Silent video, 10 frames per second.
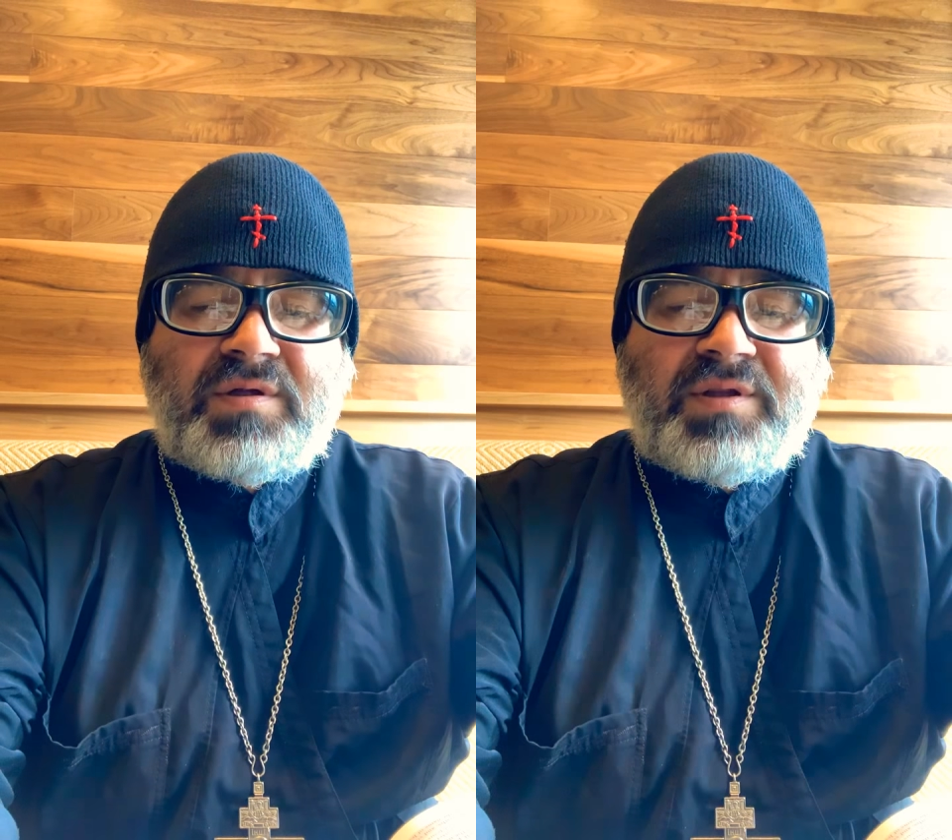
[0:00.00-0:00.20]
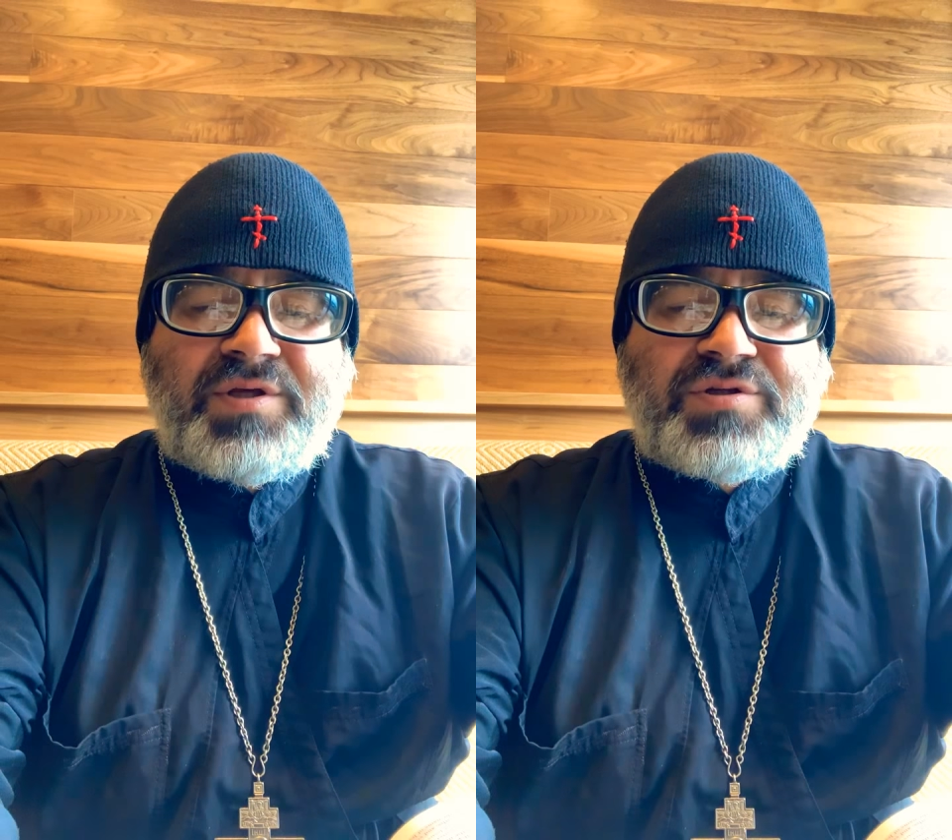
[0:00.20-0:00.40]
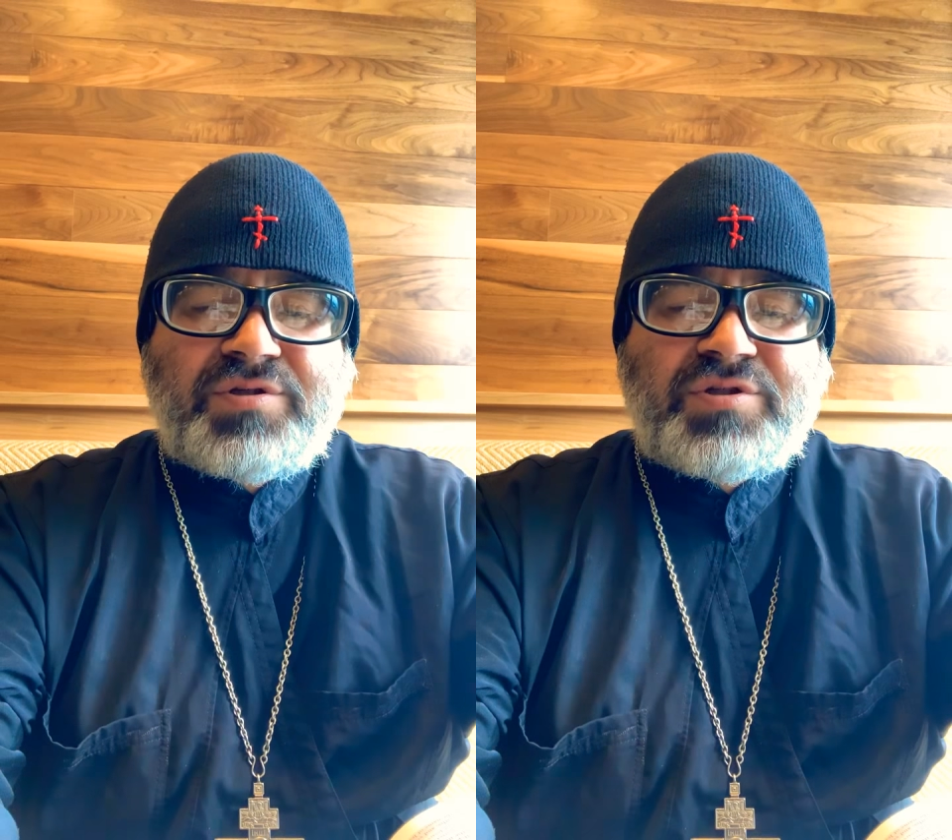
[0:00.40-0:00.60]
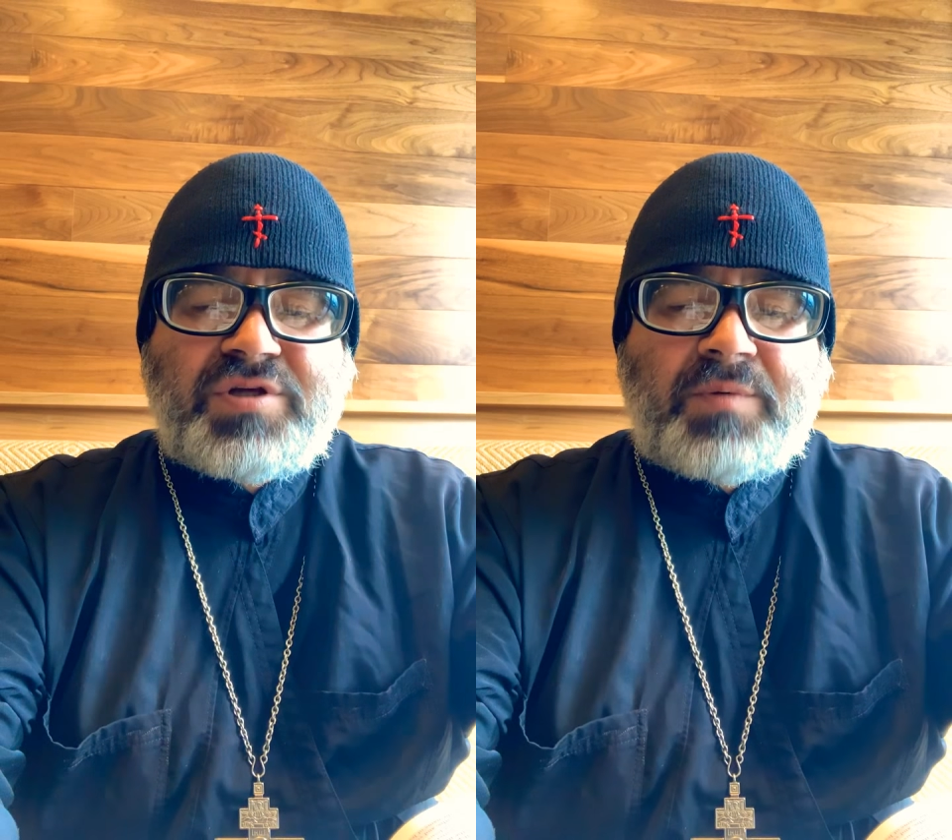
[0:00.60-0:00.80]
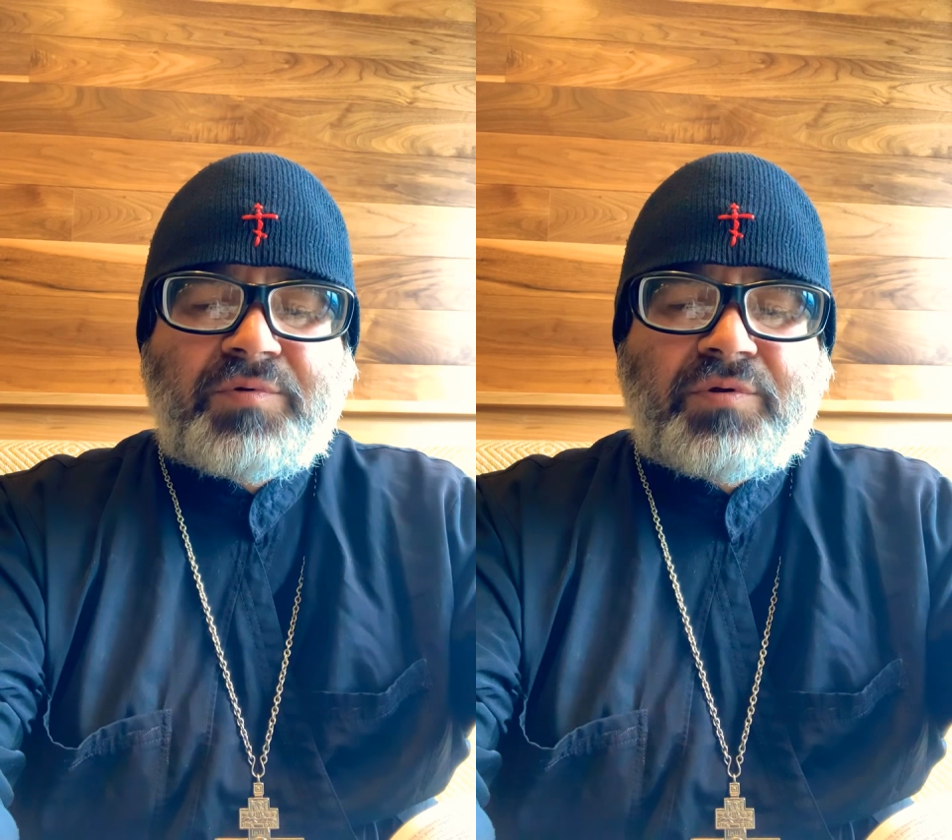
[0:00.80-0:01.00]
Galatians
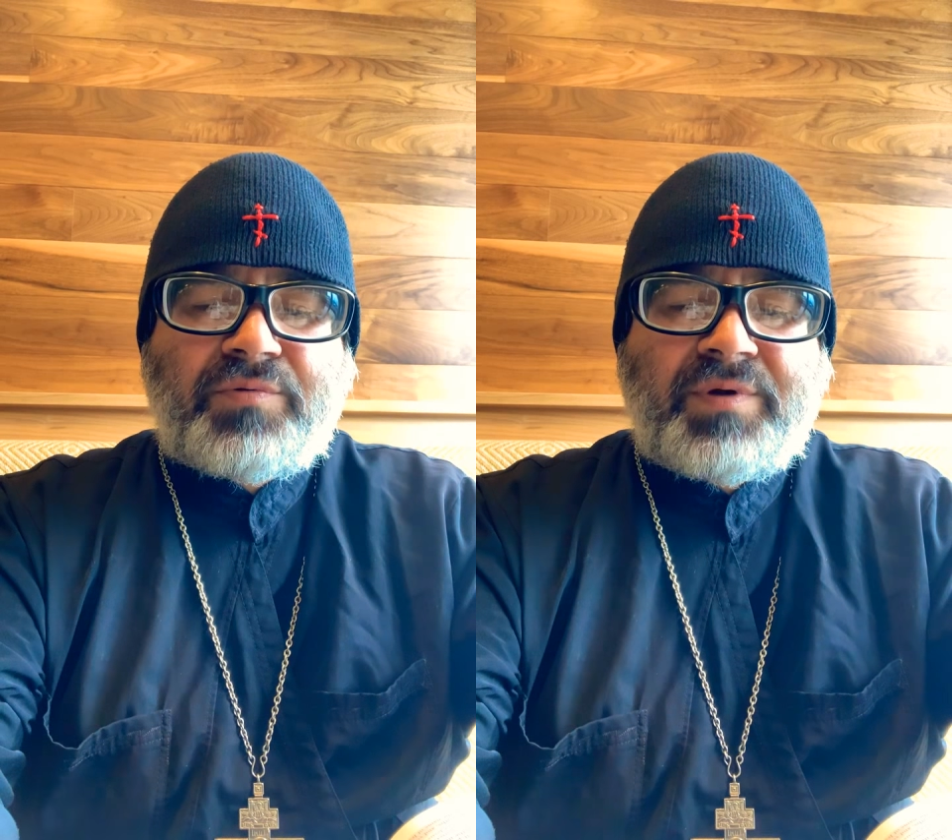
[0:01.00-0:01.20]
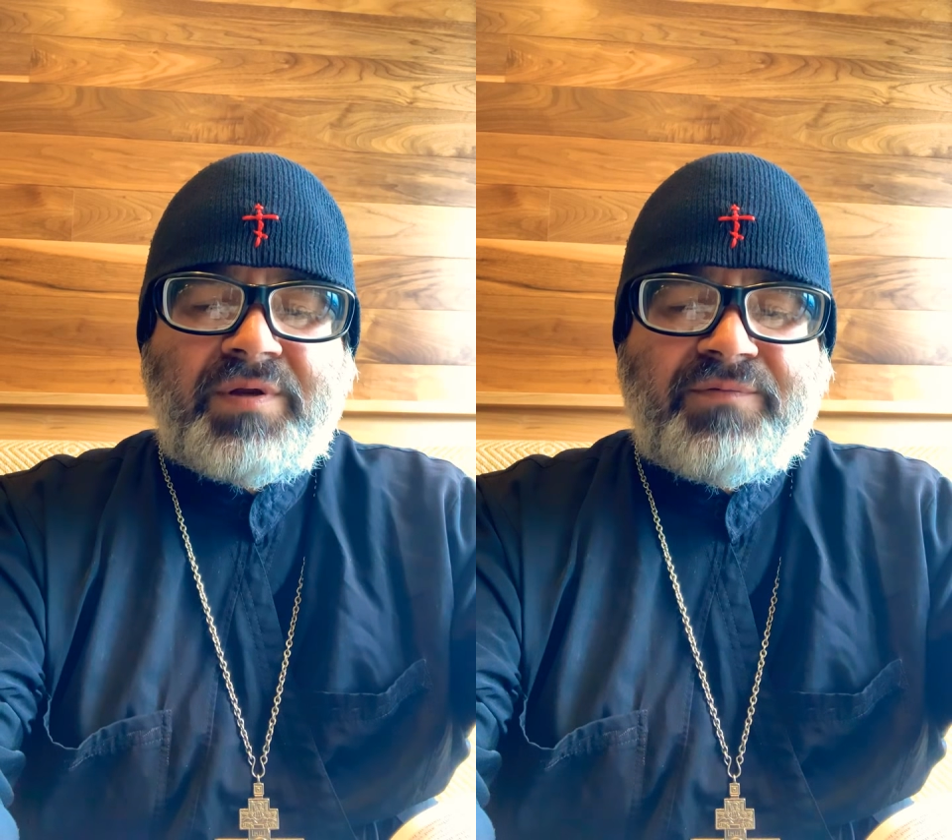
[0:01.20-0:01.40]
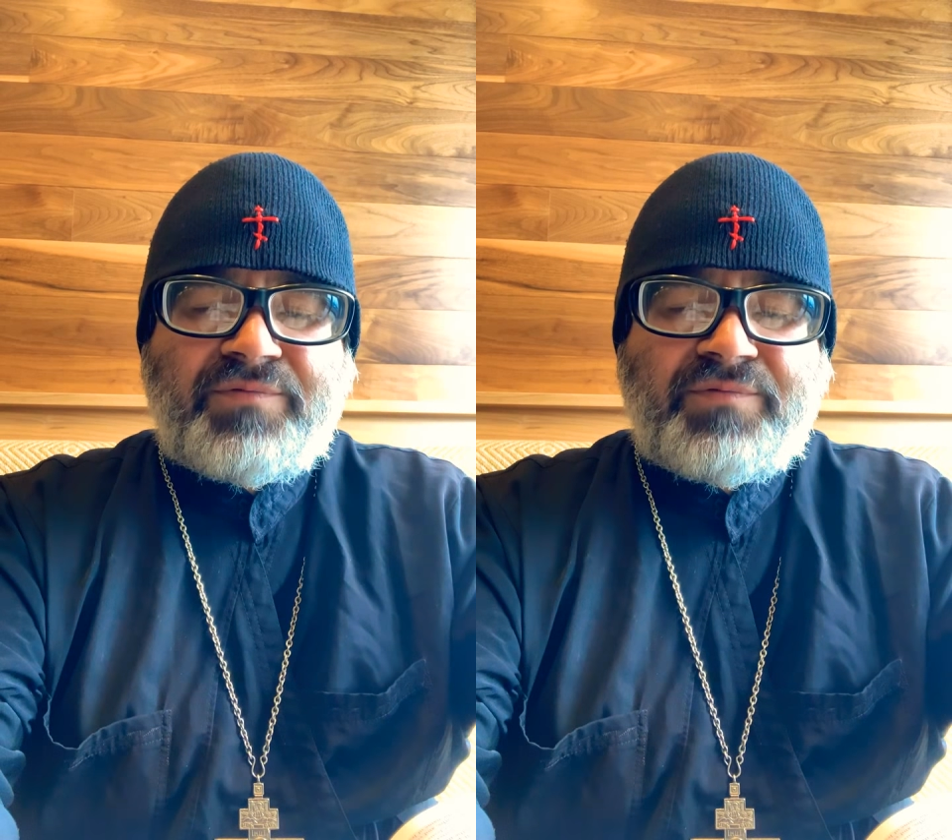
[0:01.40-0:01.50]
chapter 3